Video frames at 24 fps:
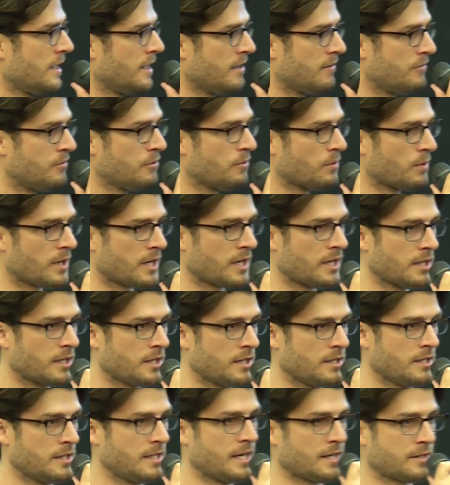If you want to
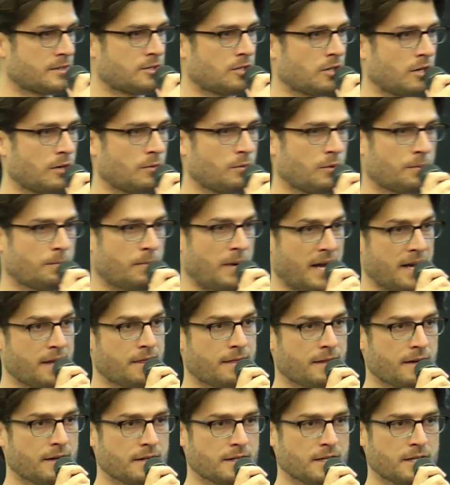get started with
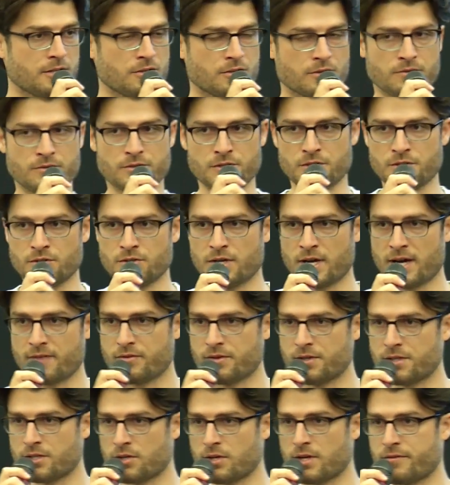Python and you're, you
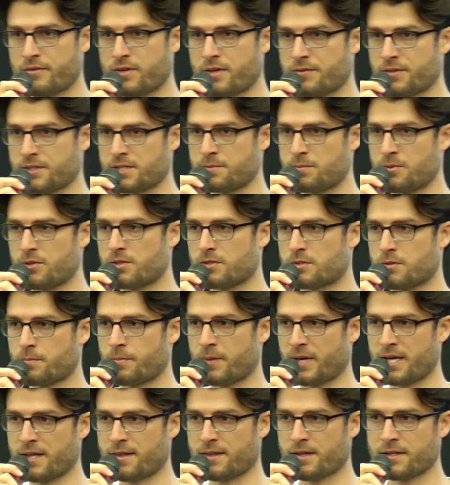haven't, don't have enough experience with
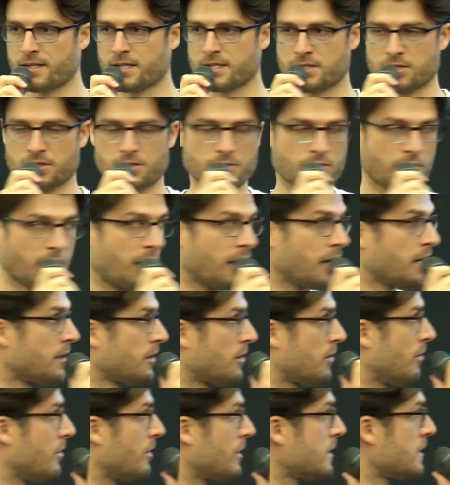Python, that's a great
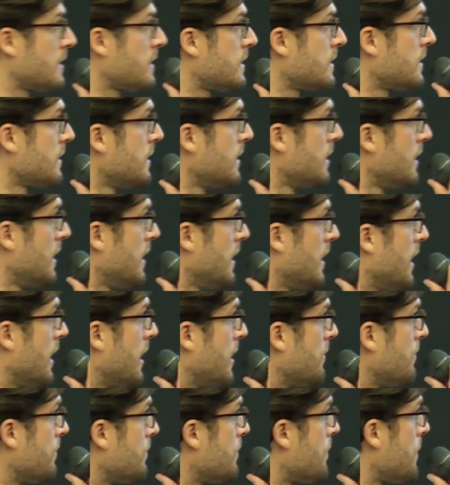course.
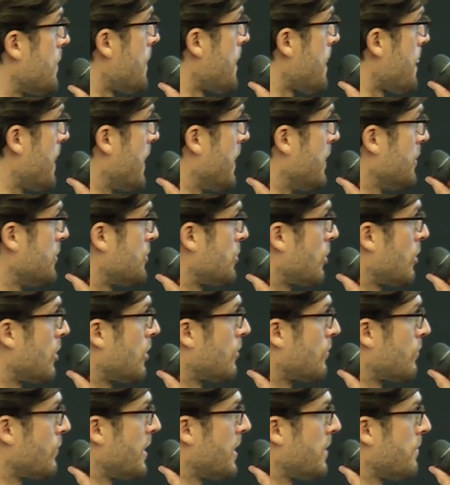Um, and these are
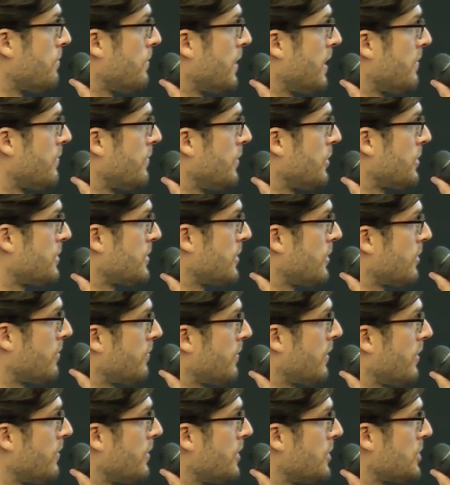all written by folks in our
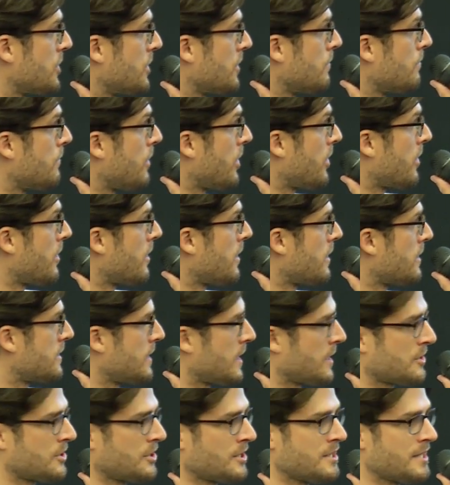foundation. Martin is
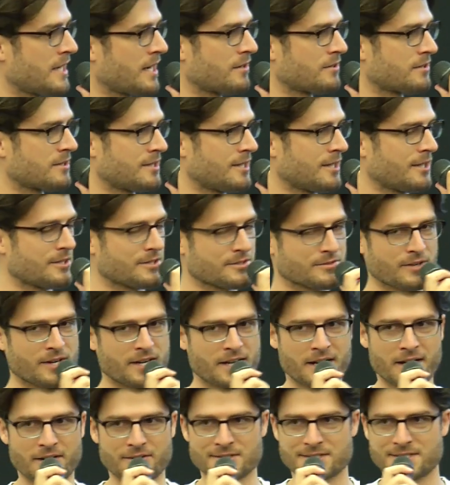actually downstairs
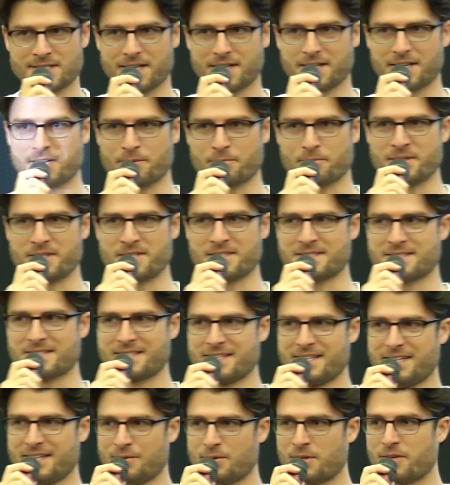right now setting up.
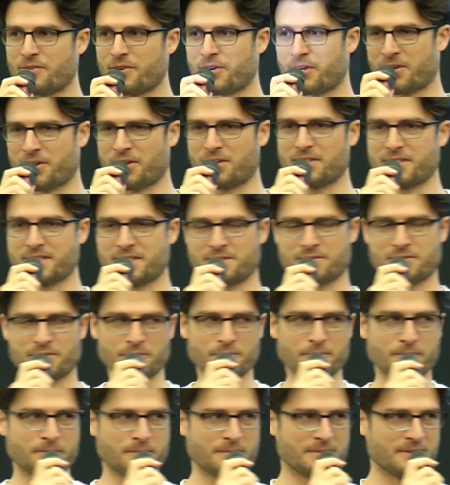He's one of our colleagues
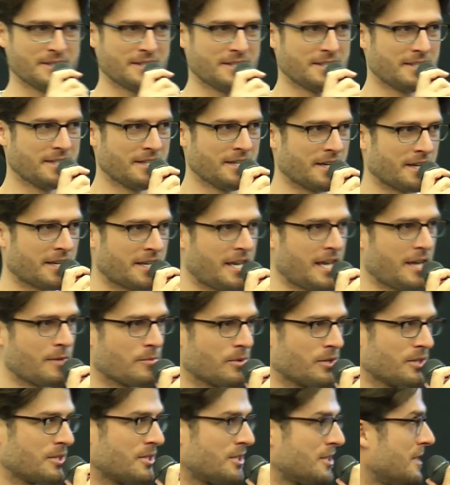from uh,
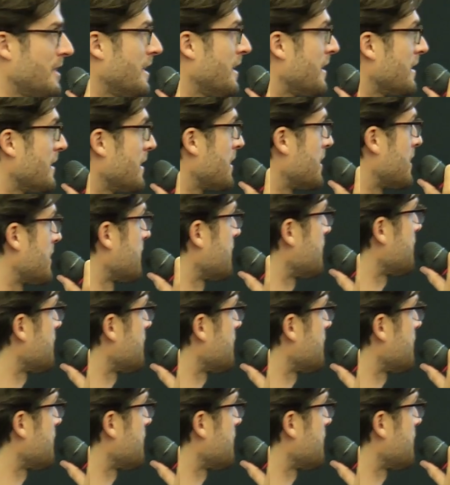Cambridge, England.